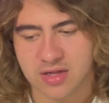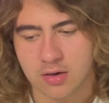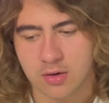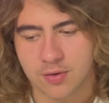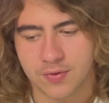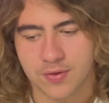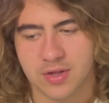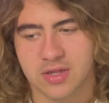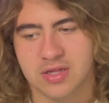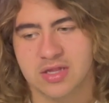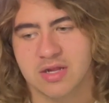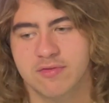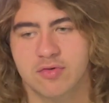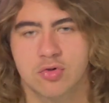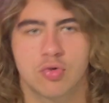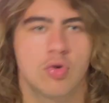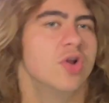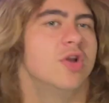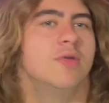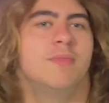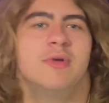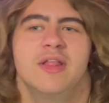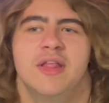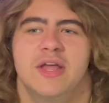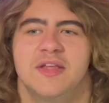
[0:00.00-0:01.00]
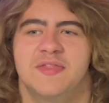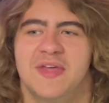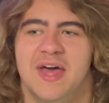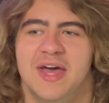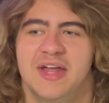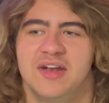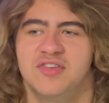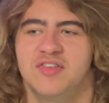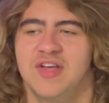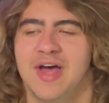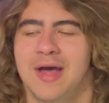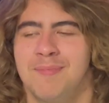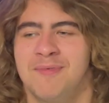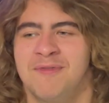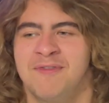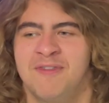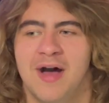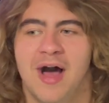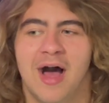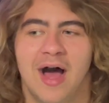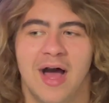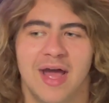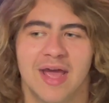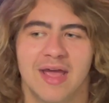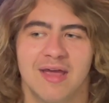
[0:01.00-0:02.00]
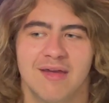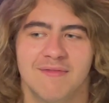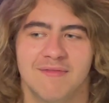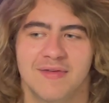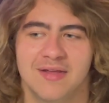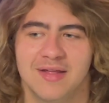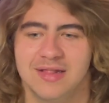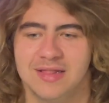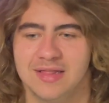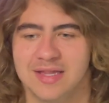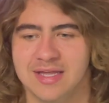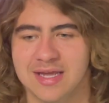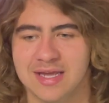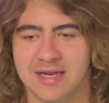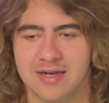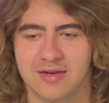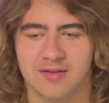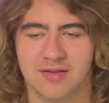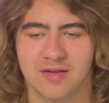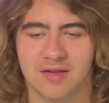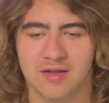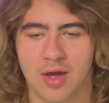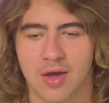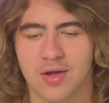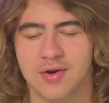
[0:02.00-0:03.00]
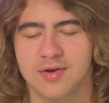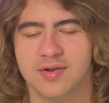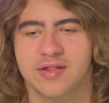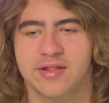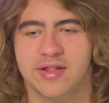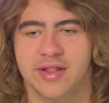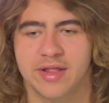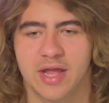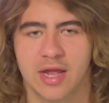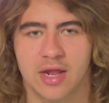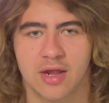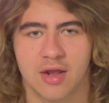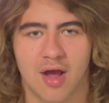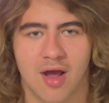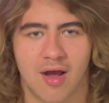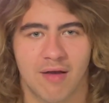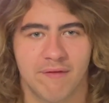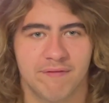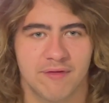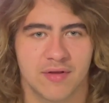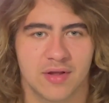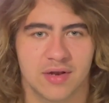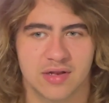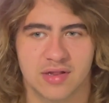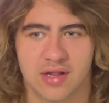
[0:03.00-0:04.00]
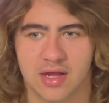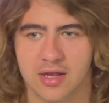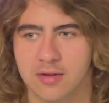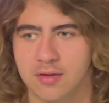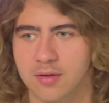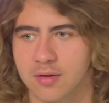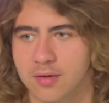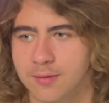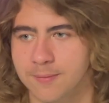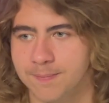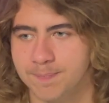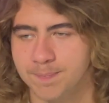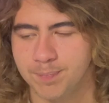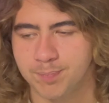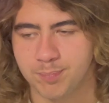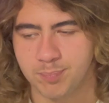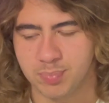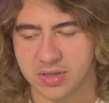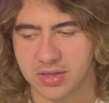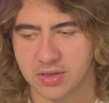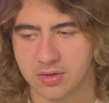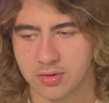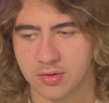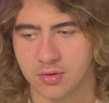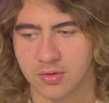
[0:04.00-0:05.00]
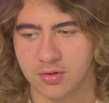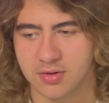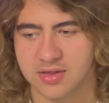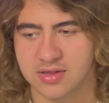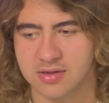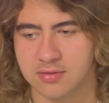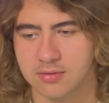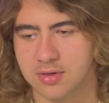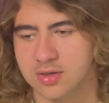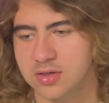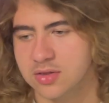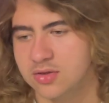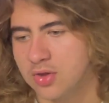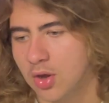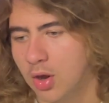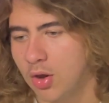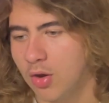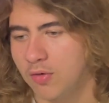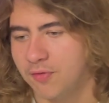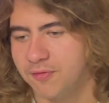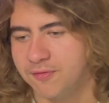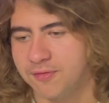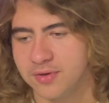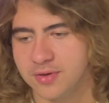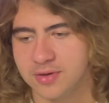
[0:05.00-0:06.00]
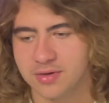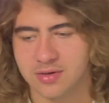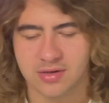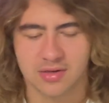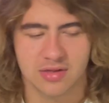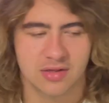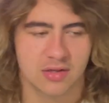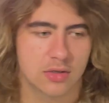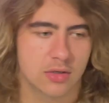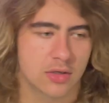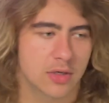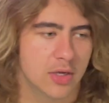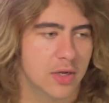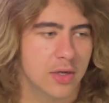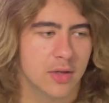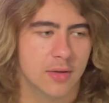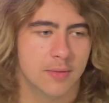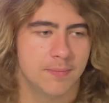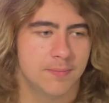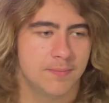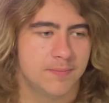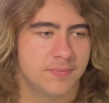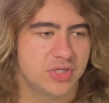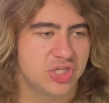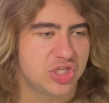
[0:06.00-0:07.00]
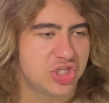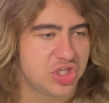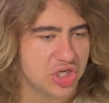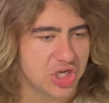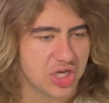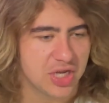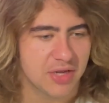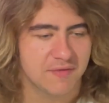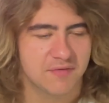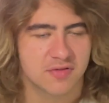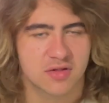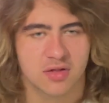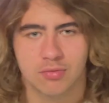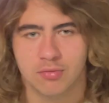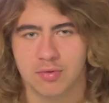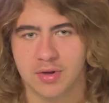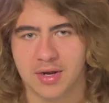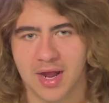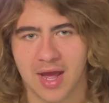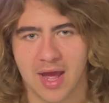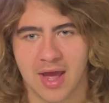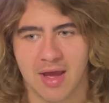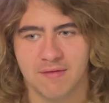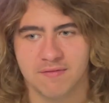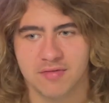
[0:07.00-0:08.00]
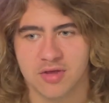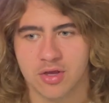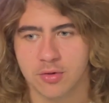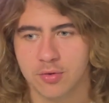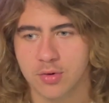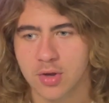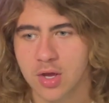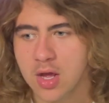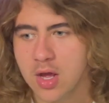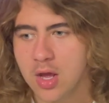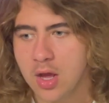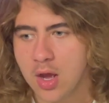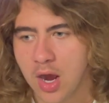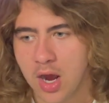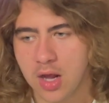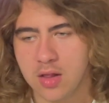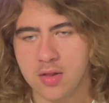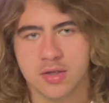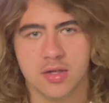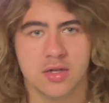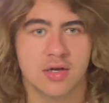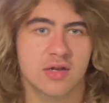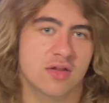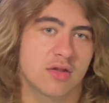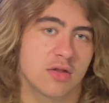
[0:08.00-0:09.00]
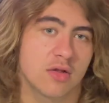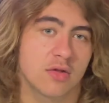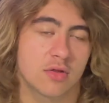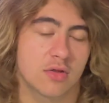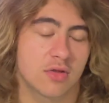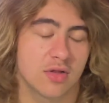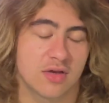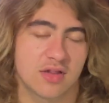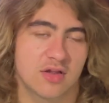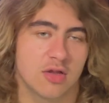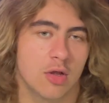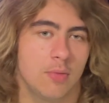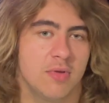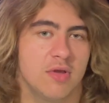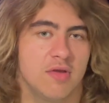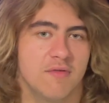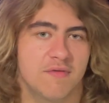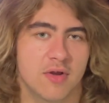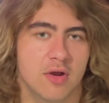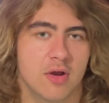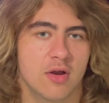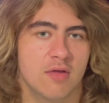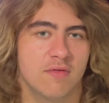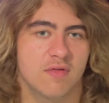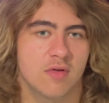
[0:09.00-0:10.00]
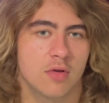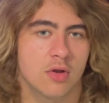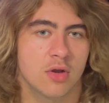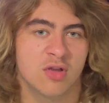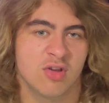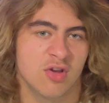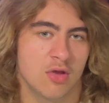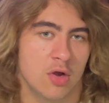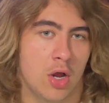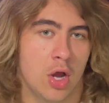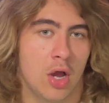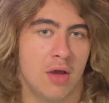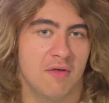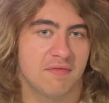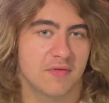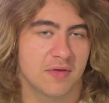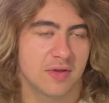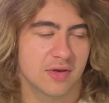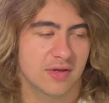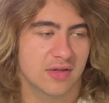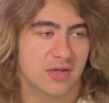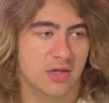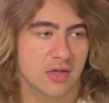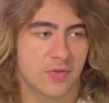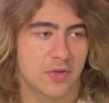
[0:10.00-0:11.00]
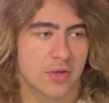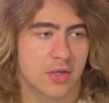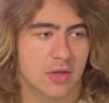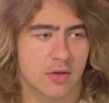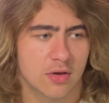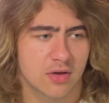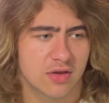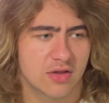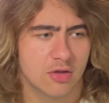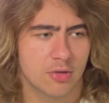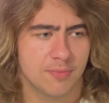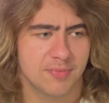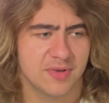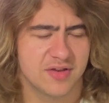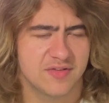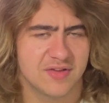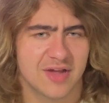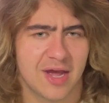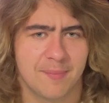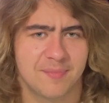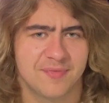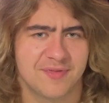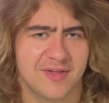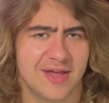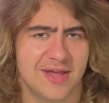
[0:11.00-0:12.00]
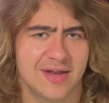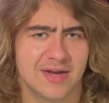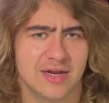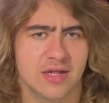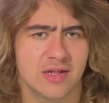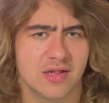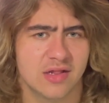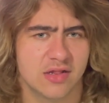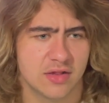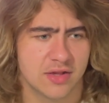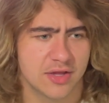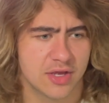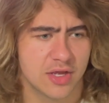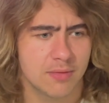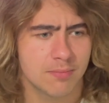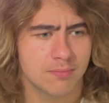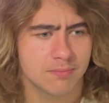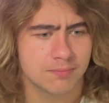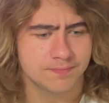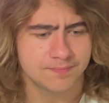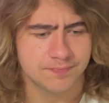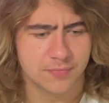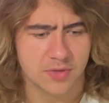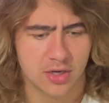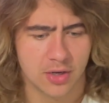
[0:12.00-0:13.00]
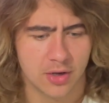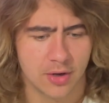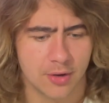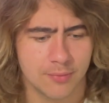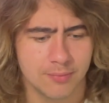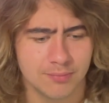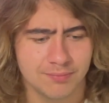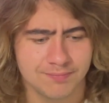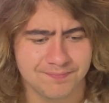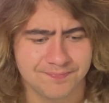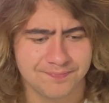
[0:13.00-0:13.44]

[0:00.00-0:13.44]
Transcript: don't think is ever going to be like that top five elite gunslinging offense like a Bills or a Dolphins or a Chiefs or what have you, I think it could still be a very, very good offense. I think it could still be top 10 easily, you know?